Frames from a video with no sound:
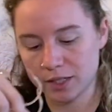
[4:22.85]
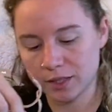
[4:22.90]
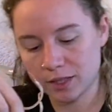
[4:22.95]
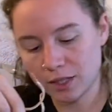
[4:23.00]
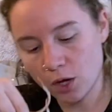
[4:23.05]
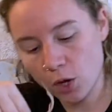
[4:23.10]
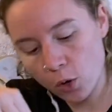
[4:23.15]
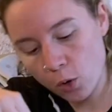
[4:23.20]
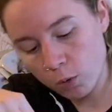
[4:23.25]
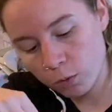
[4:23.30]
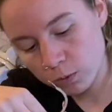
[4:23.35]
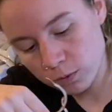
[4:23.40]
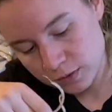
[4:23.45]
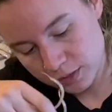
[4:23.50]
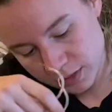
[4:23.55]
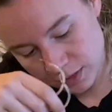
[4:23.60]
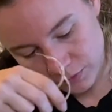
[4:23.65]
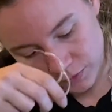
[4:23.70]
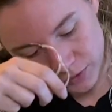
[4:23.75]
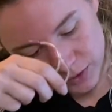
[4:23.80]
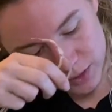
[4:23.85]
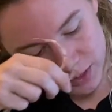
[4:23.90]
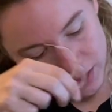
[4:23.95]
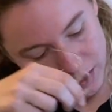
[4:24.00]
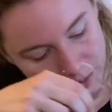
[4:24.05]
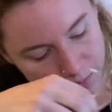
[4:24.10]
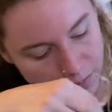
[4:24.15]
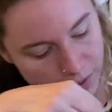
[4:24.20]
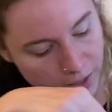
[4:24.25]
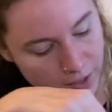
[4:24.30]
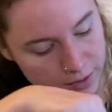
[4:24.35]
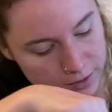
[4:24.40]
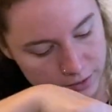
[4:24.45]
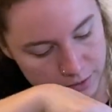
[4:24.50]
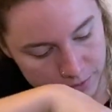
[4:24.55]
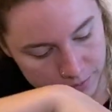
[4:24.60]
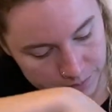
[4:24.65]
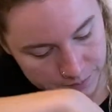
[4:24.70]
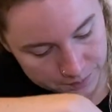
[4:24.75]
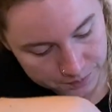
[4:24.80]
the holes in the teapot.